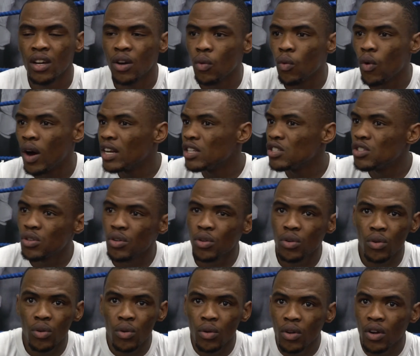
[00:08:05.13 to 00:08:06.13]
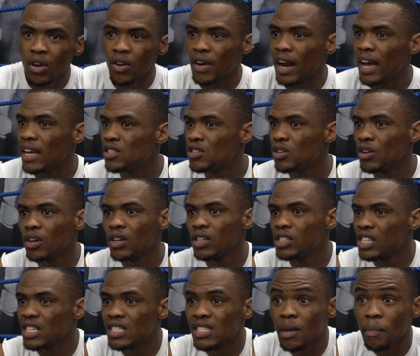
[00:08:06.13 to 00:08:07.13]
1-2, right hook,
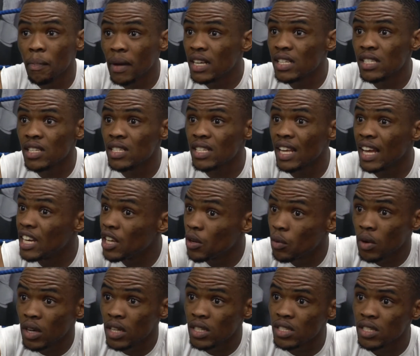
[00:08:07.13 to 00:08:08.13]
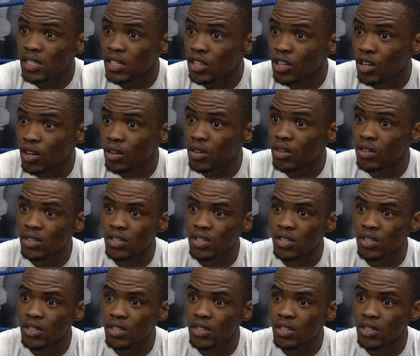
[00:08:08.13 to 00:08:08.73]
just the basics, and he wins, you know.